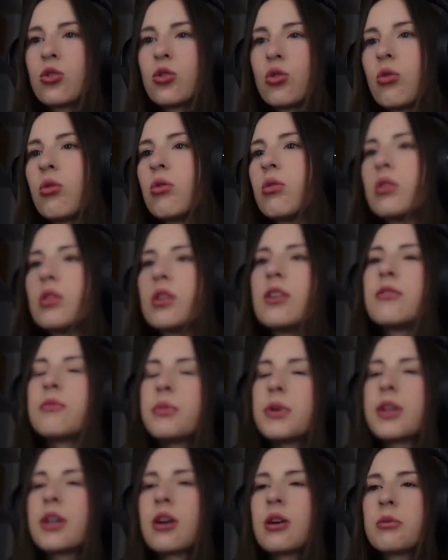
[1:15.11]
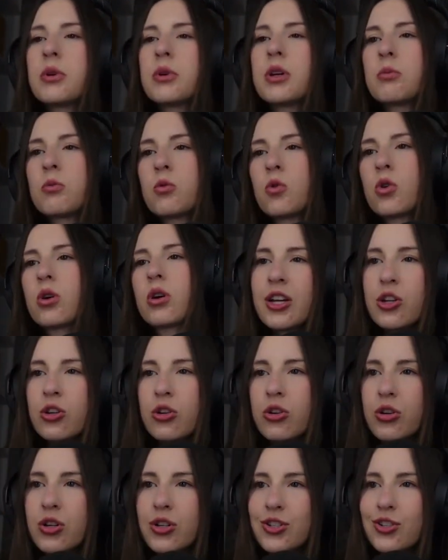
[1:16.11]
goal of becoming more
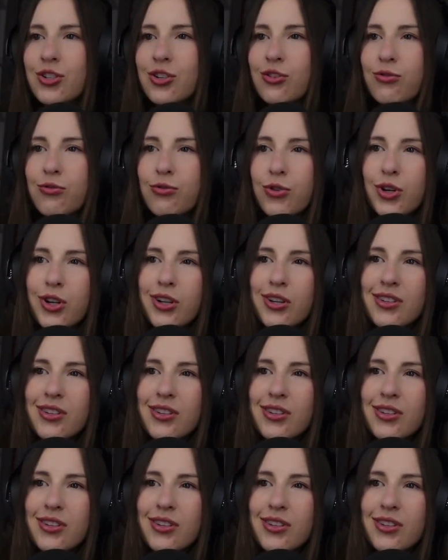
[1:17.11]
nourished and free.